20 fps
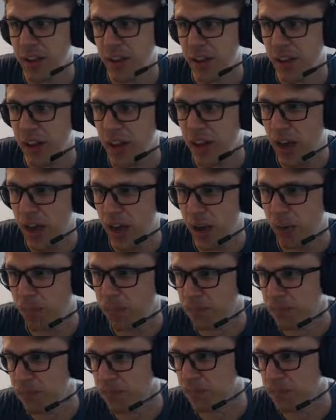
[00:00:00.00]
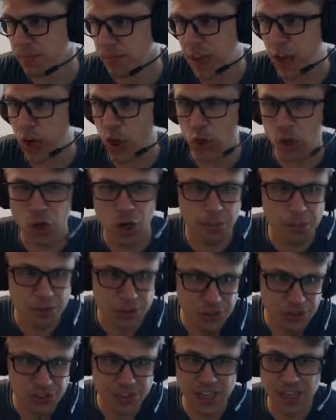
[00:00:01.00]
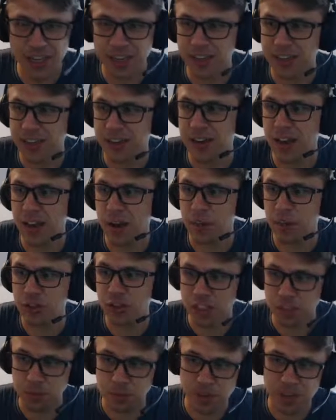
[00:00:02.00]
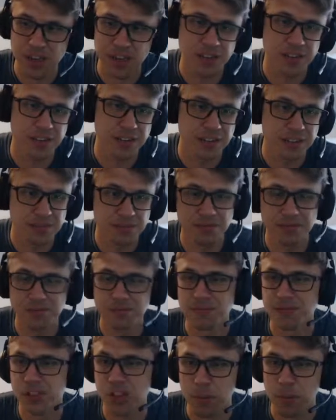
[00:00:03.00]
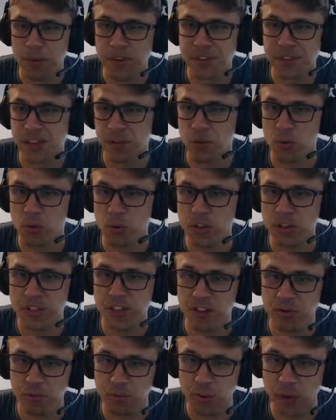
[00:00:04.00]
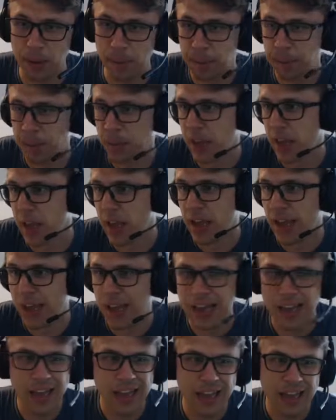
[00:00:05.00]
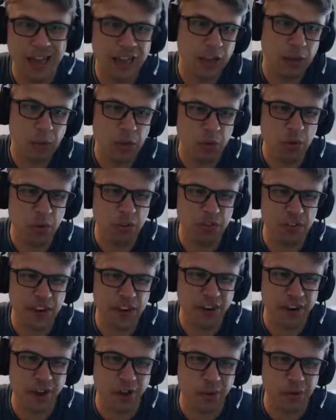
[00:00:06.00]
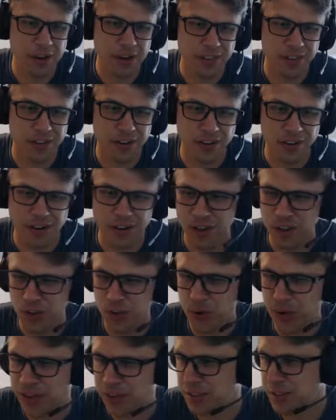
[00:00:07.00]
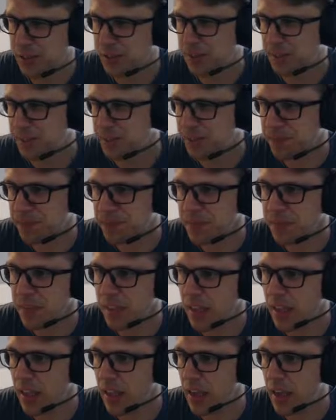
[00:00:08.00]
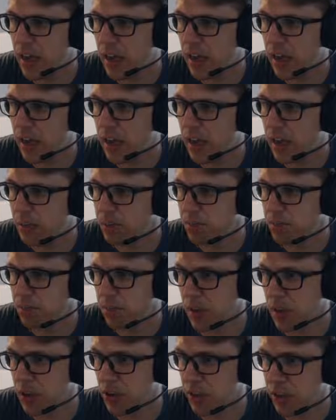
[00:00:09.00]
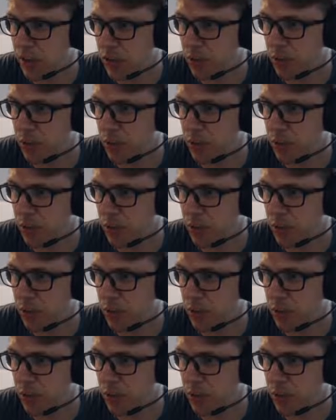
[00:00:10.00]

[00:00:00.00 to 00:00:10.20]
how long missions take and how much XP and star bits they reward and stuff, but. We'll figure it out when we get there. Otherwise, I'm currently doing